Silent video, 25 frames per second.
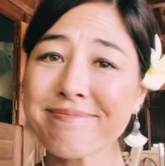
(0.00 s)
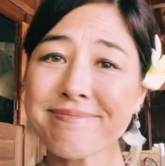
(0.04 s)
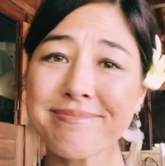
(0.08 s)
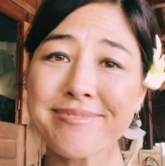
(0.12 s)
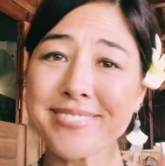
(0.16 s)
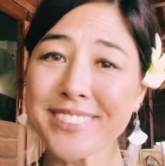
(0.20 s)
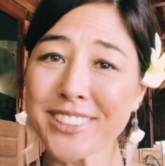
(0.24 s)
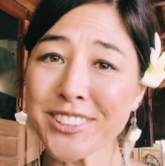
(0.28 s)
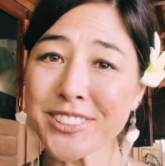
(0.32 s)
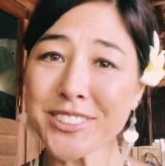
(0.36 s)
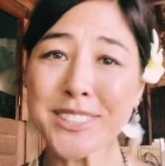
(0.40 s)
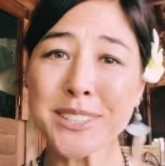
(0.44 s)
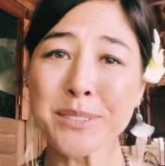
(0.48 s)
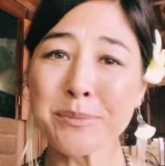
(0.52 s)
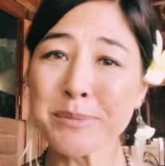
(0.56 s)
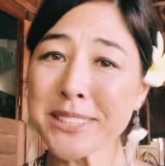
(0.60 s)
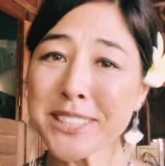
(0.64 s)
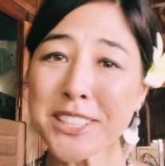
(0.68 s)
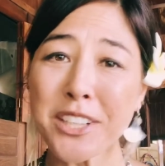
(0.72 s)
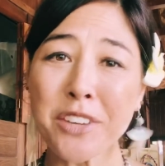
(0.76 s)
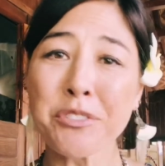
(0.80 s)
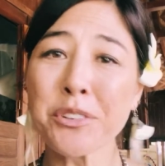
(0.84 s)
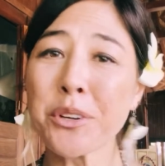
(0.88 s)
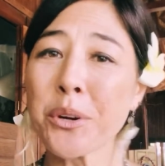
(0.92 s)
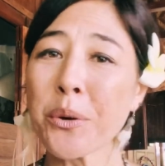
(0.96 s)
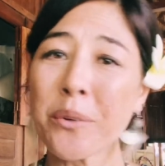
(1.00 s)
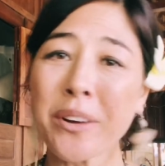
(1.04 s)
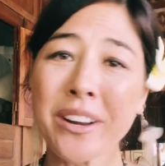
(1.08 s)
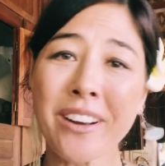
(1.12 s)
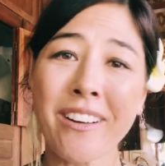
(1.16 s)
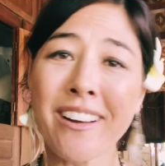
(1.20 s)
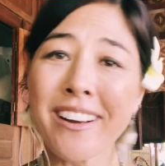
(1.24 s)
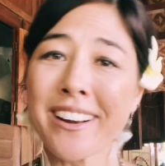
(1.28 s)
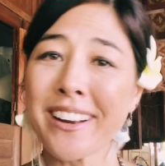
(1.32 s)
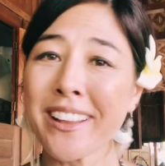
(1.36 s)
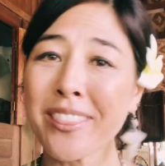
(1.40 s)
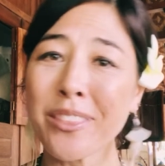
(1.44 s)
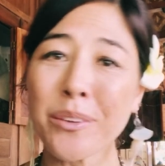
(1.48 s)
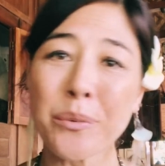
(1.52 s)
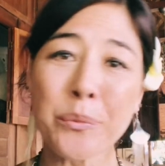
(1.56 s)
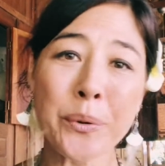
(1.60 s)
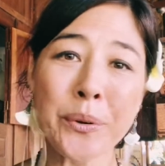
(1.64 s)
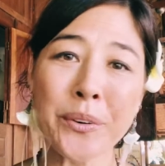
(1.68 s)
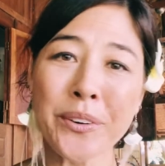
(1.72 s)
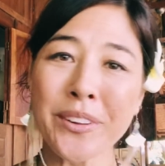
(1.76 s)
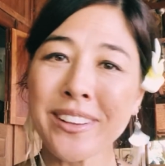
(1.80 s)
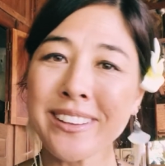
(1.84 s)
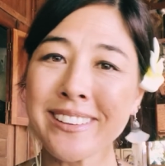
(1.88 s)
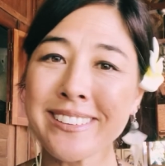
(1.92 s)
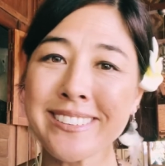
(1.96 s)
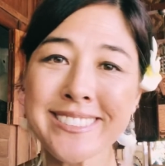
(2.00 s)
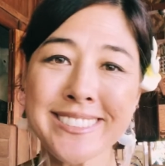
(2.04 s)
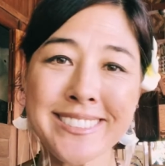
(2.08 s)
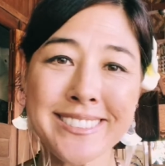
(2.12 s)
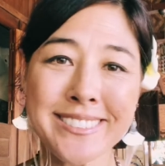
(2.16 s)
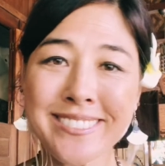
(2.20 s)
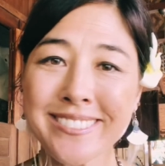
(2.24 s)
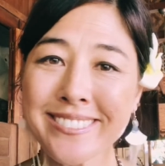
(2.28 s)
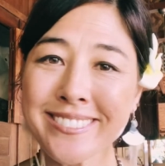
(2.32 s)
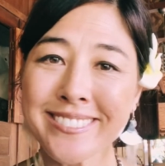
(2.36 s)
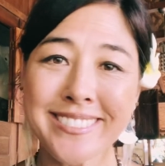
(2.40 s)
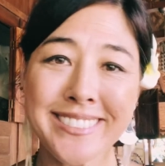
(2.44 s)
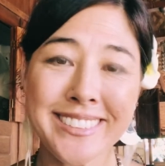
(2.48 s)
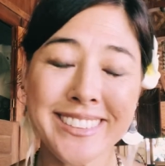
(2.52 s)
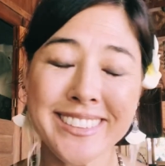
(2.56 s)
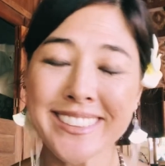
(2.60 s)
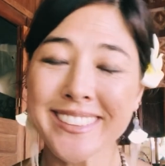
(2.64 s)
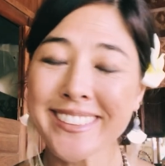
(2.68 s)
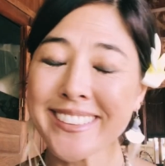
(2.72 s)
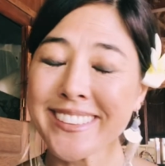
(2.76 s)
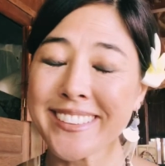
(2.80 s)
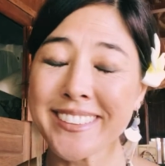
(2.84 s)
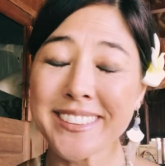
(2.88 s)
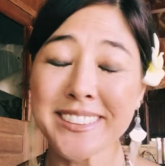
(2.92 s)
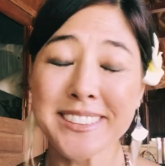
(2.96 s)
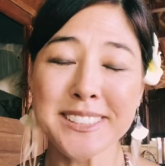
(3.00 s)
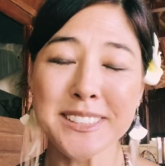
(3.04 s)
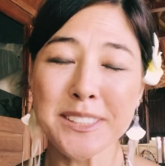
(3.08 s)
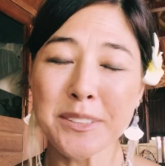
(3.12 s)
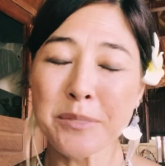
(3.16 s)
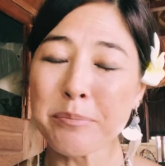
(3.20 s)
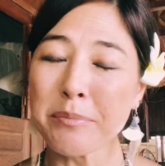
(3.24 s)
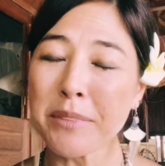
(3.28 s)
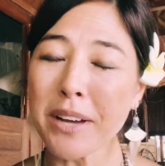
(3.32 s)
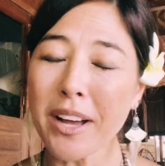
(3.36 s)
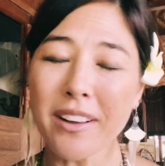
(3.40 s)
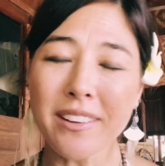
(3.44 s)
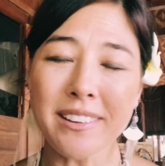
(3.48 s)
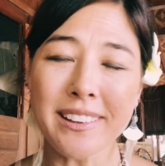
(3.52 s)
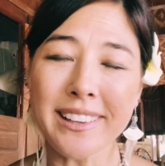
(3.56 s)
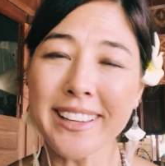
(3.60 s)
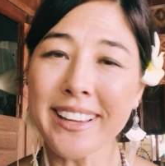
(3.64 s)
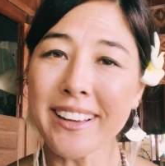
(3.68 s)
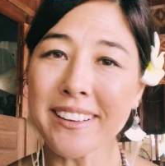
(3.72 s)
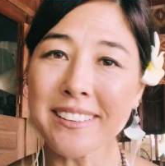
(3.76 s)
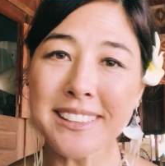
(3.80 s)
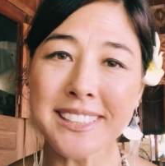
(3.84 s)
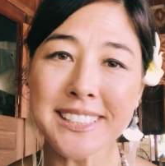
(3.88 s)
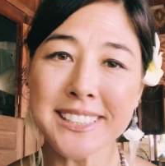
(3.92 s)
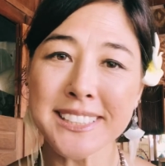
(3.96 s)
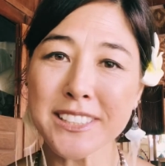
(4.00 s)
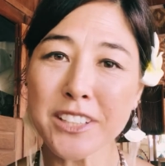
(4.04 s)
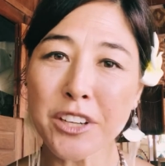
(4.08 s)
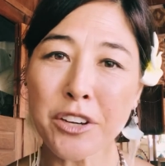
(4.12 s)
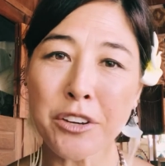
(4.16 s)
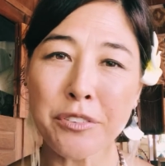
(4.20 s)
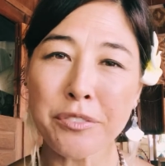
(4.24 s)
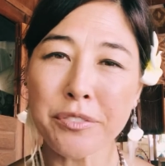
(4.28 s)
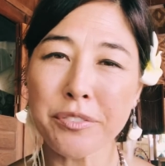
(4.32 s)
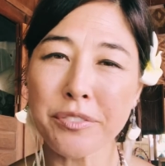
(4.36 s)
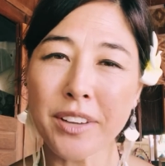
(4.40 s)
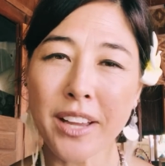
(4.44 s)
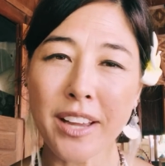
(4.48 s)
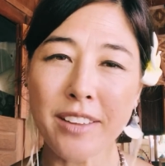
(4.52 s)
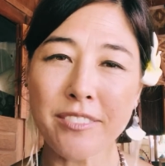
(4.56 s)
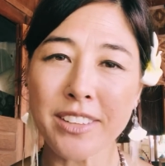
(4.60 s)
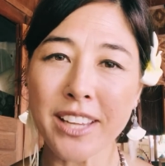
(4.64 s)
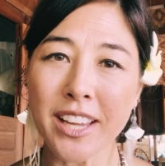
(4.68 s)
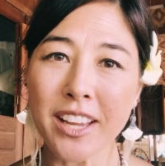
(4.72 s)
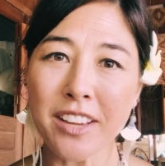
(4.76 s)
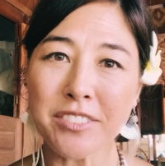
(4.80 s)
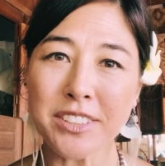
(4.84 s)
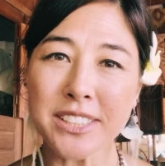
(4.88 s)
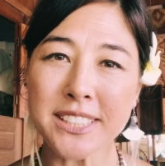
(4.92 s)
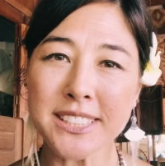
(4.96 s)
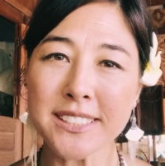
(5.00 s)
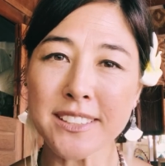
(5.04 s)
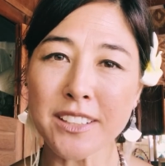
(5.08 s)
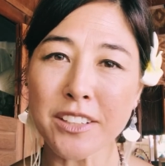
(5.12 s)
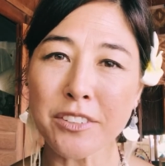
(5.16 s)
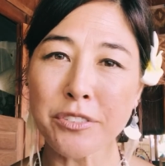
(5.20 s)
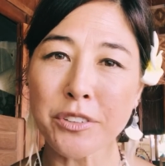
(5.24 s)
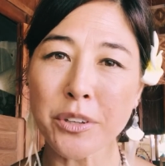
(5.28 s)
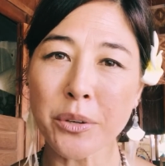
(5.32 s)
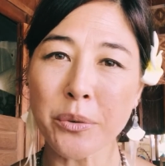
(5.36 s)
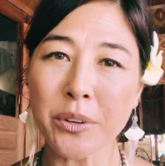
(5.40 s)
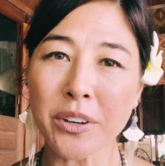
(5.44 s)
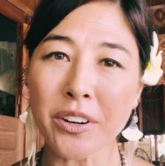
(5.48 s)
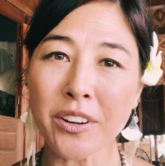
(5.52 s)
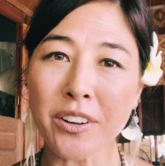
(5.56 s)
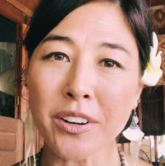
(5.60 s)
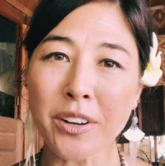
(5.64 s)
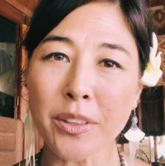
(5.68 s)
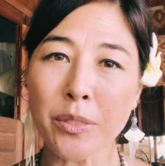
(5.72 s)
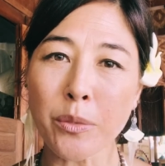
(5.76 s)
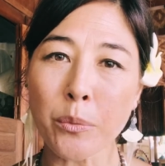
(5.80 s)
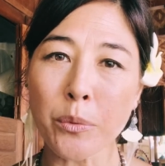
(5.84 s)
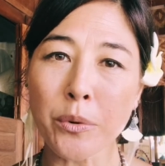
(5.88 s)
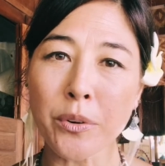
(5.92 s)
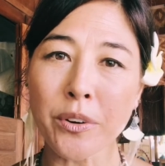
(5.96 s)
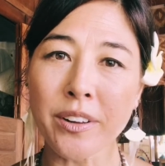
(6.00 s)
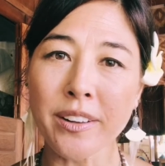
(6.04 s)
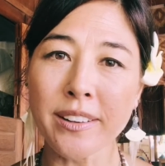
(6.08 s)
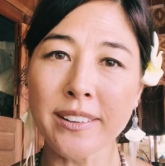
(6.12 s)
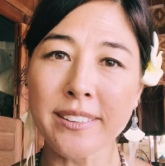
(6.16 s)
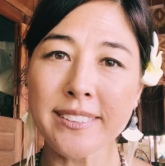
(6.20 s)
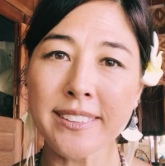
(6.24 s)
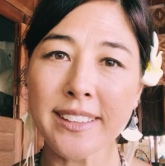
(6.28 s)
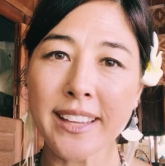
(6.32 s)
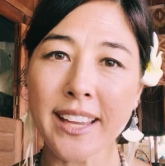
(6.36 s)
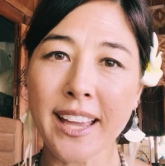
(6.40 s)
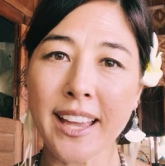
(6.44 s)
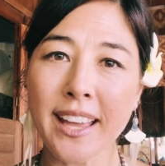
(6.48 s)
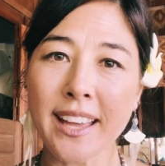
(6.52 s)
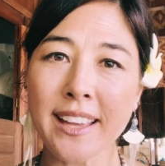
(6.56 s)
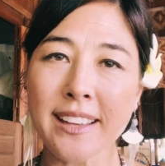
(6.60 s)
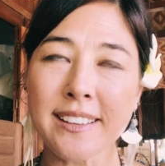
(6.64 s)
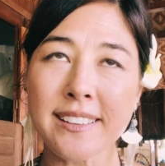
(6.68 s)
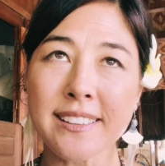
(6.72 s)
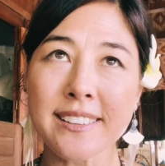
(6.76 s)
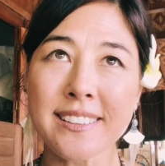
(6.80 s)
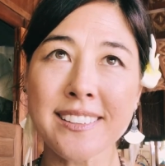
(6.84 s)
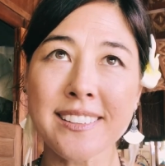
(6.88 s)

there's some stuff going on in the world, some ugly stuff, heavy stuff going on in the world, and